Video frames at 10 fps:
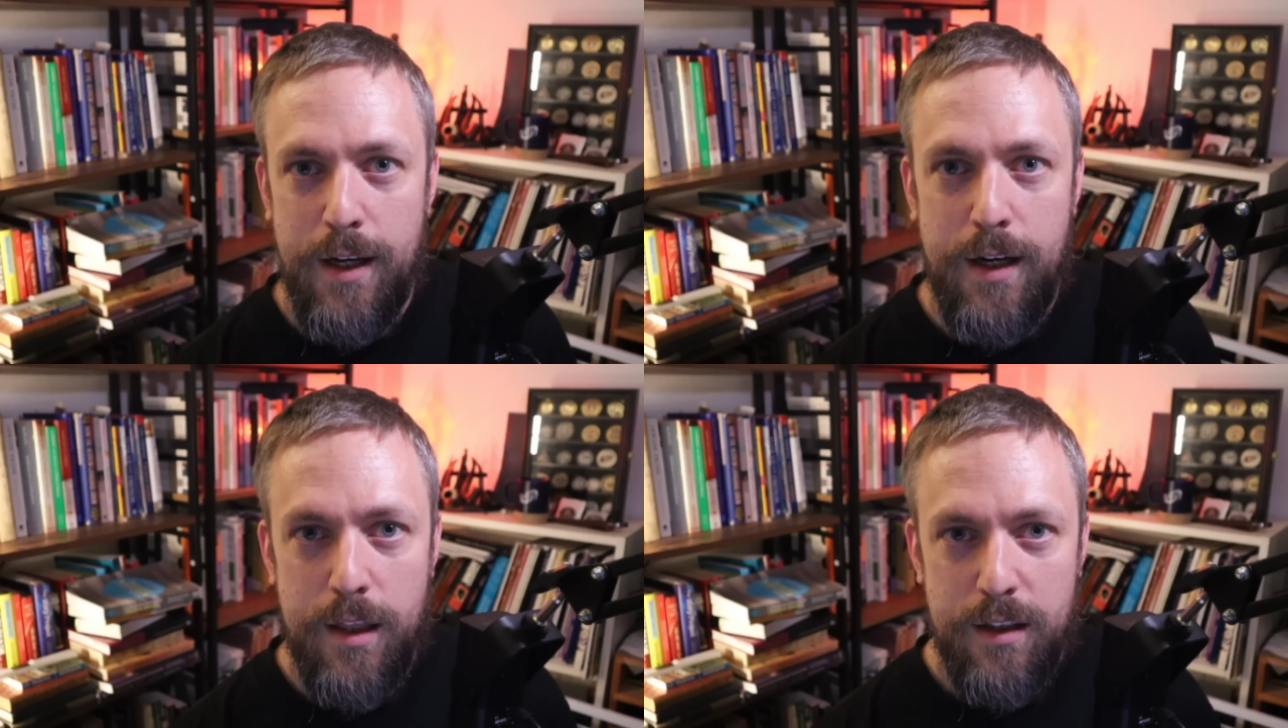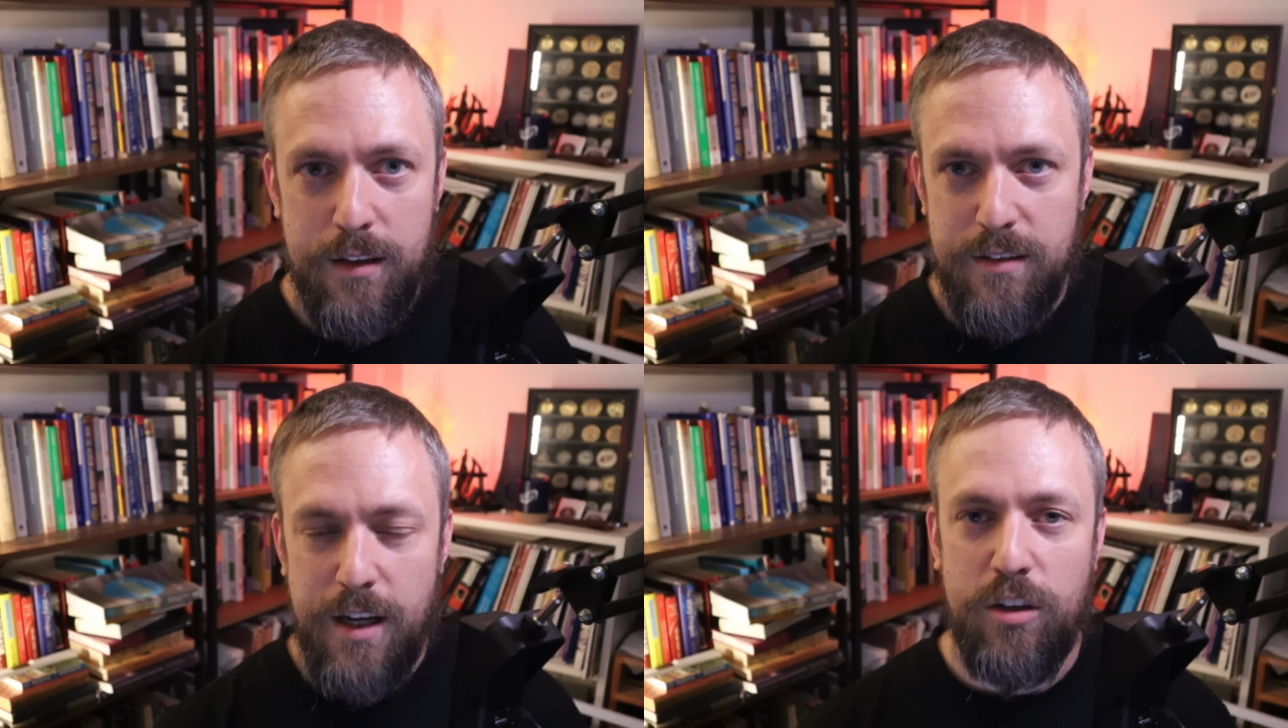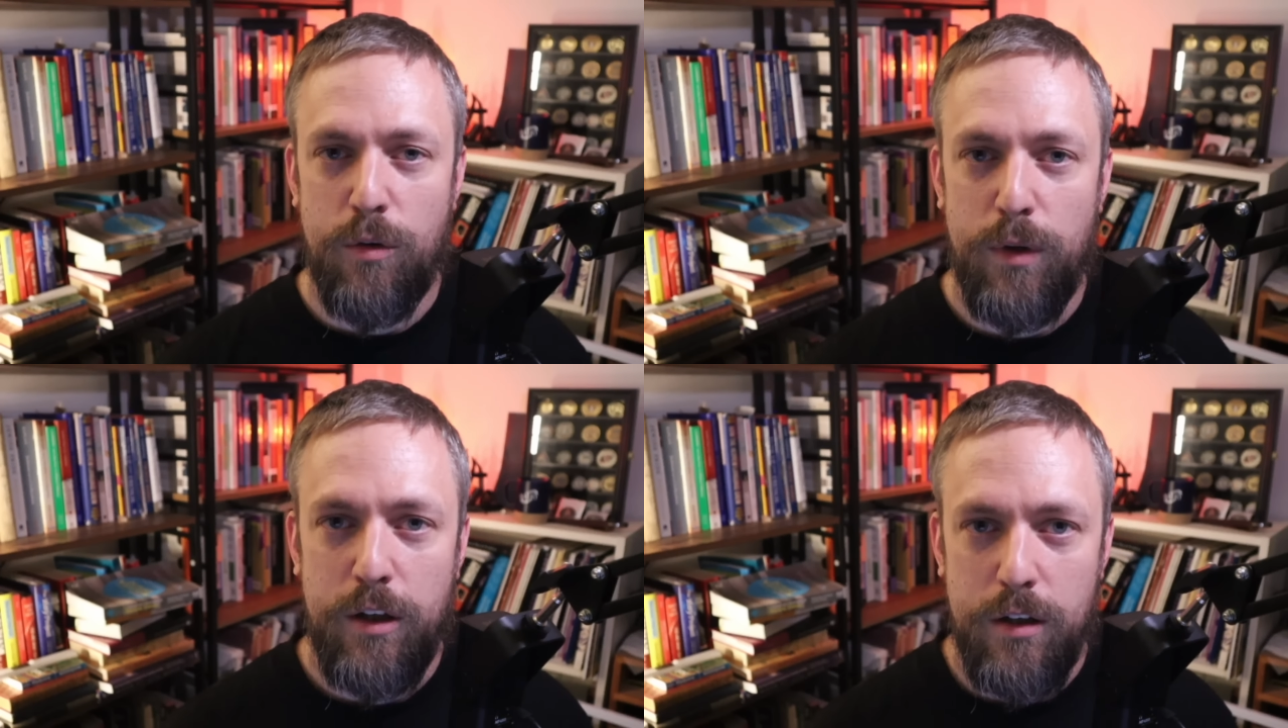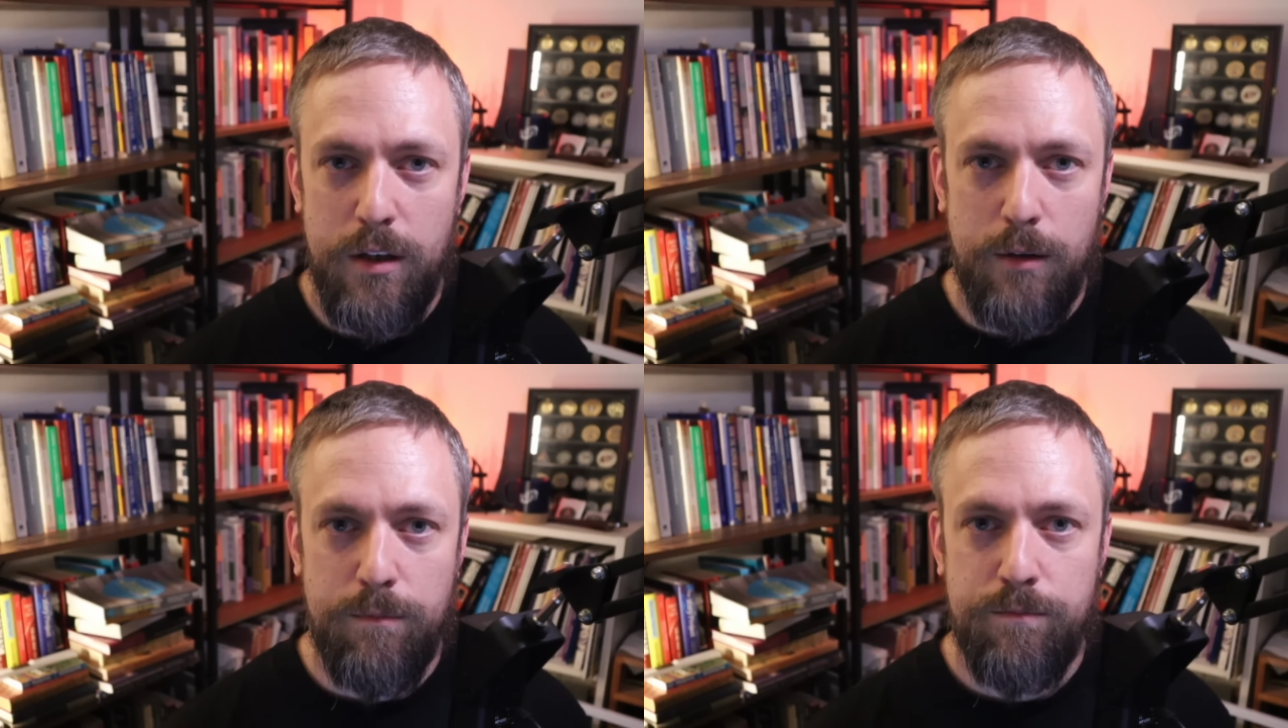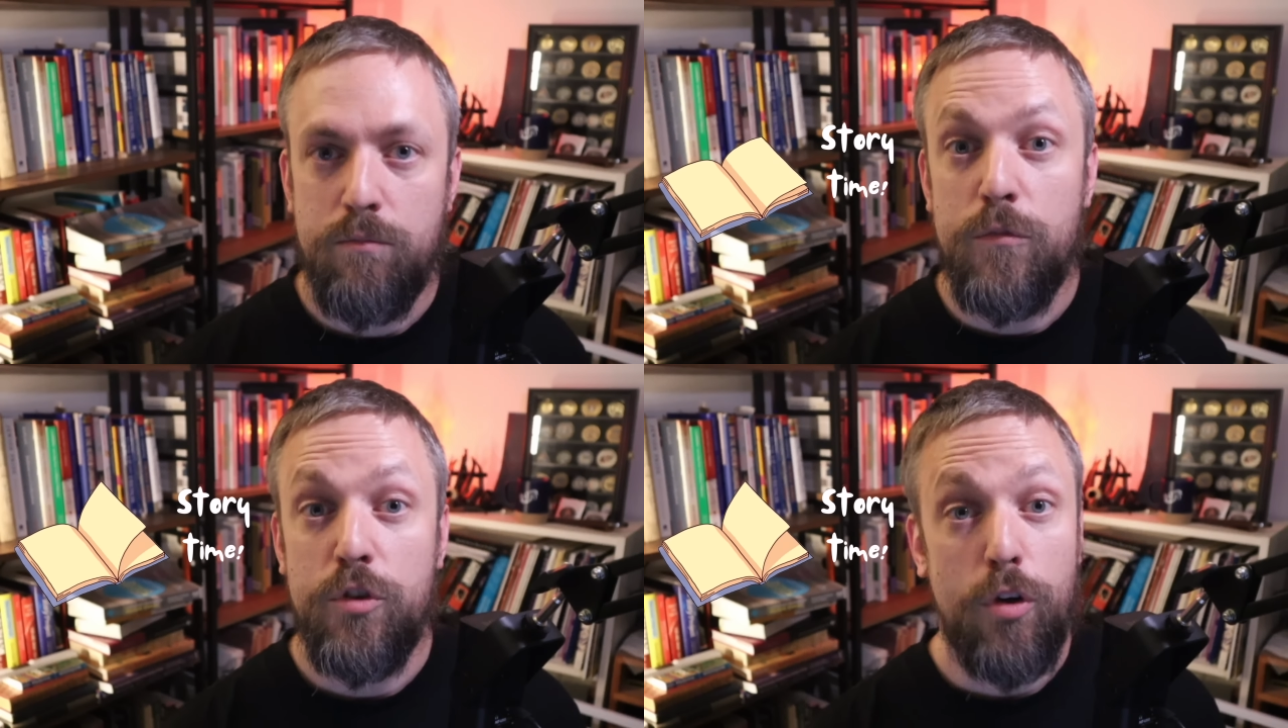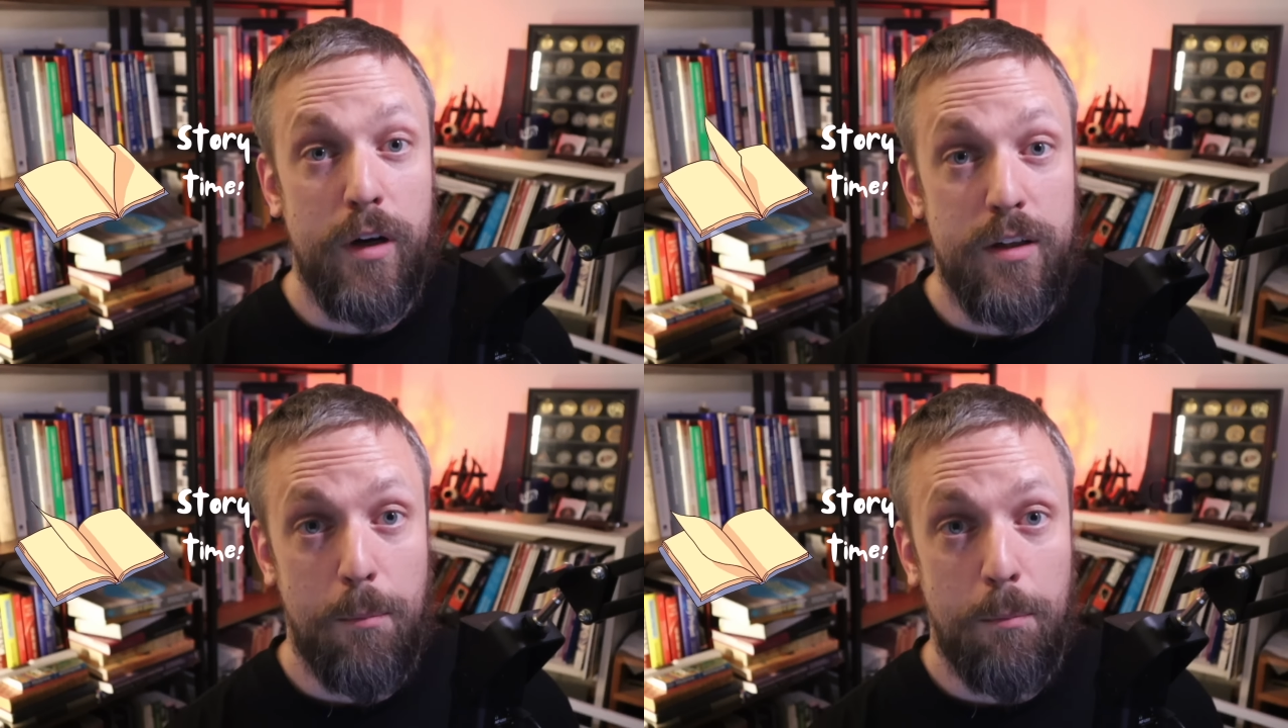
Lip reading: and I think that's actually a really good thing. Story time.